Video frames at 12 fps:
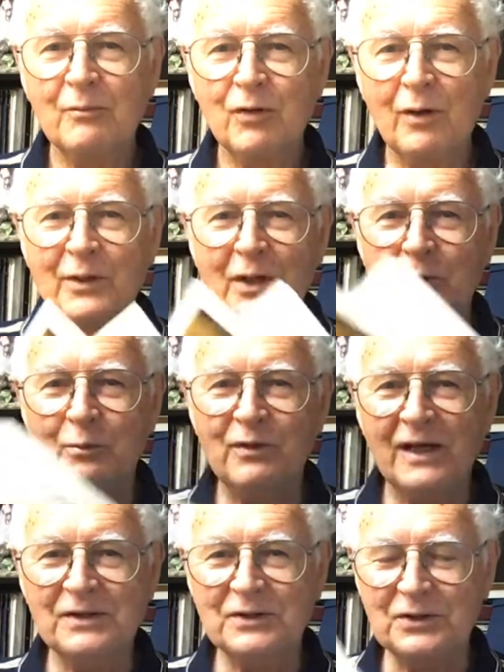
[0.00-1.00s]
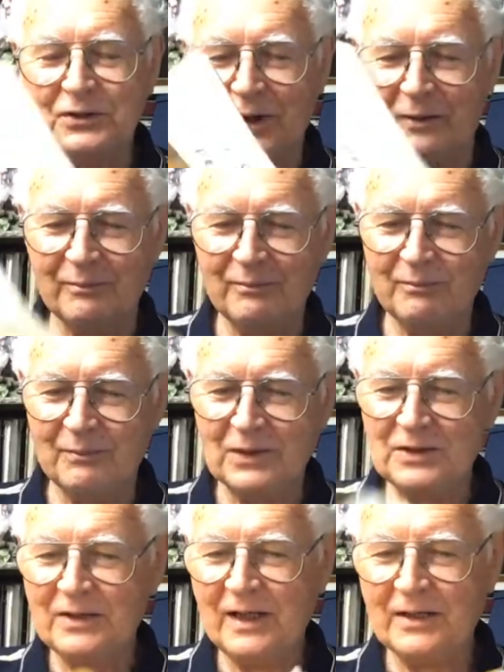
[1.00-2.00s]
Probably a good place to stop.
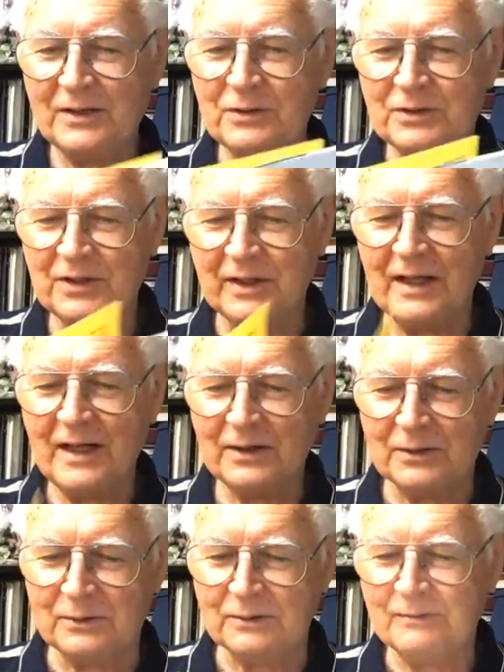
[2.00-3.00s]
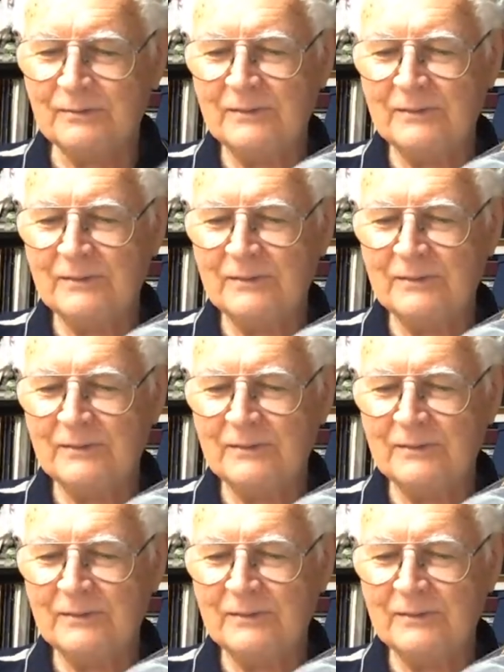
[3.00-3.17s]
Isn't that an interesting article?